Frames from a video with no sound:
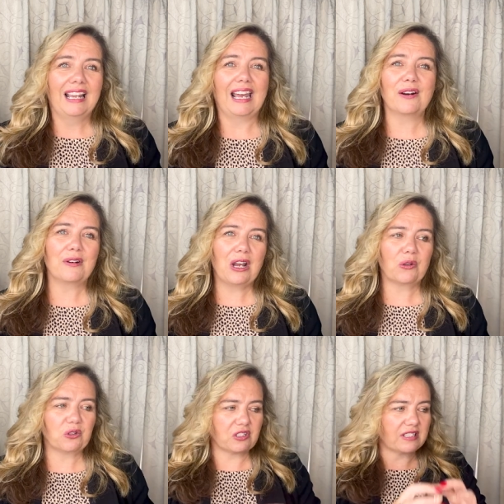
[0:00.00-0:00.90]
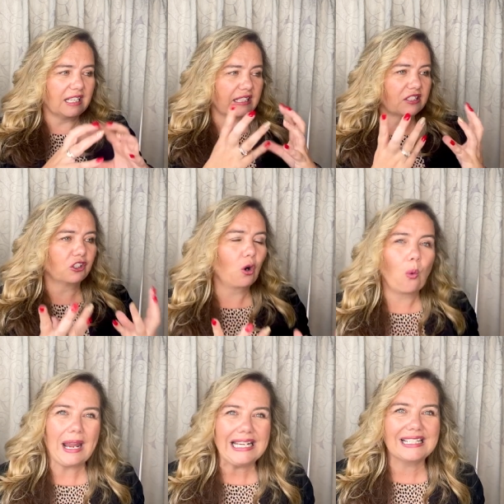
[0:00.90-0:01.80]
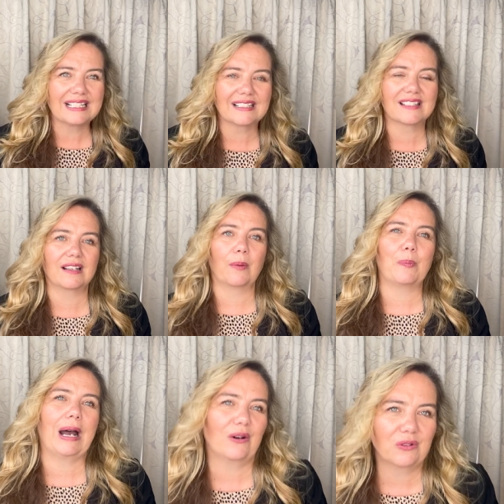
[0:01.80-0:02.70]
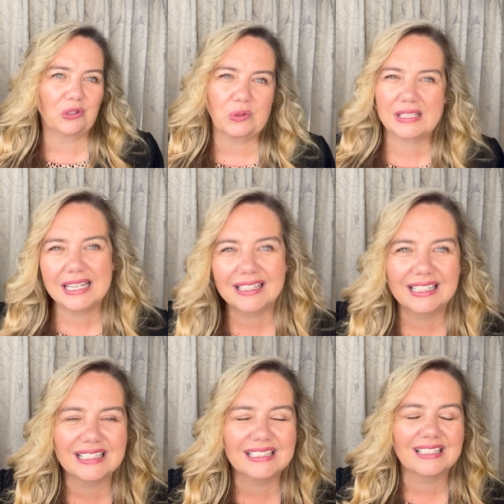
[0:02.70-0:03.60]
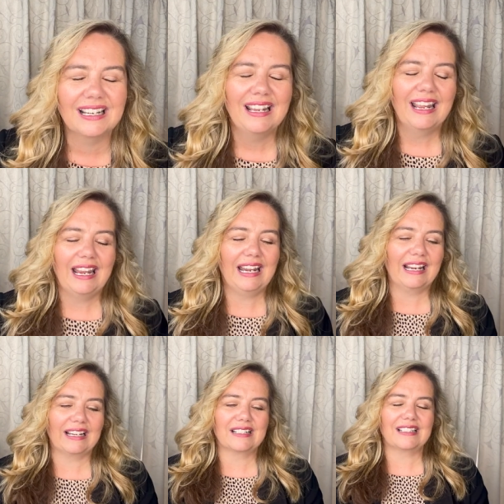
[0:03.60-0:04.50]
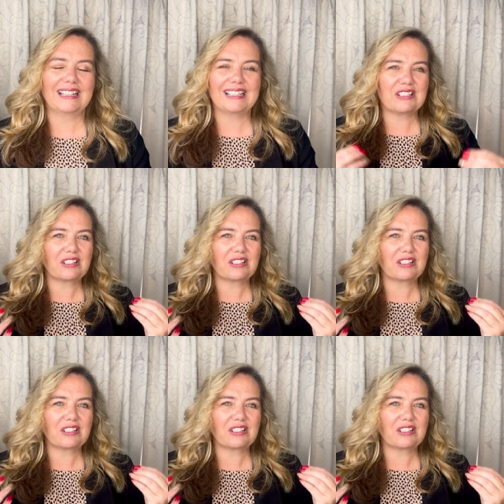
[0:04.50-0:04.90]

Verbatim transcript: I don't know, there's just like this quaintness about New Zealand, and it's